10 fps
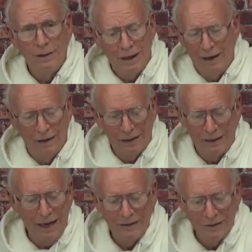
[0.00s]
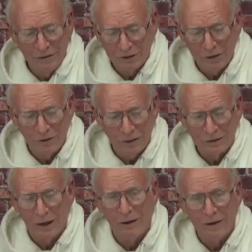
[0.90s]
and the kids in school
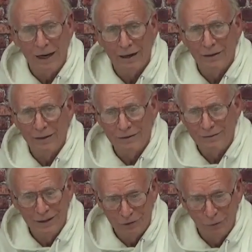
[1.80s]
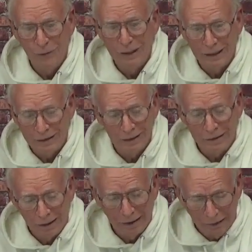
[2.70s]
has learned out that it's really good
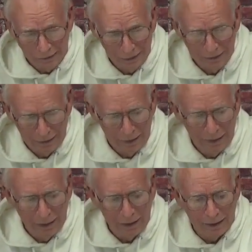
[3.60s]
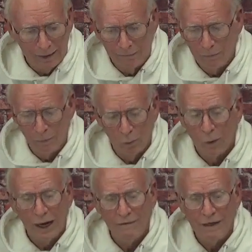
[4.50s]
glue.
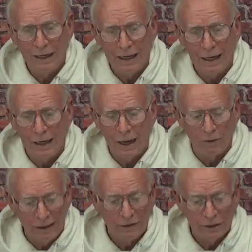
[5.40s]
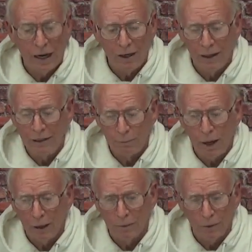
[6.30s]
Whatever you get it on, it's
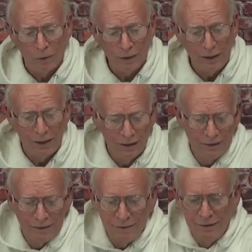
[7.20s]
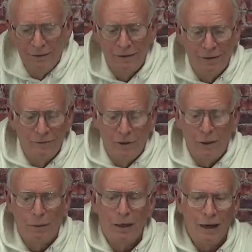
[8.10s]
purple when you put
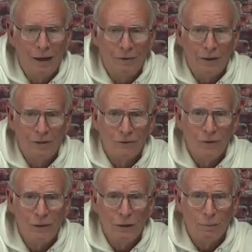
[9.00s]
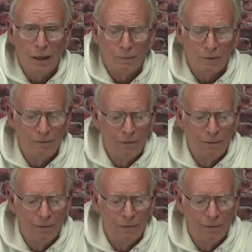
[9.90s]
it on. It's purple,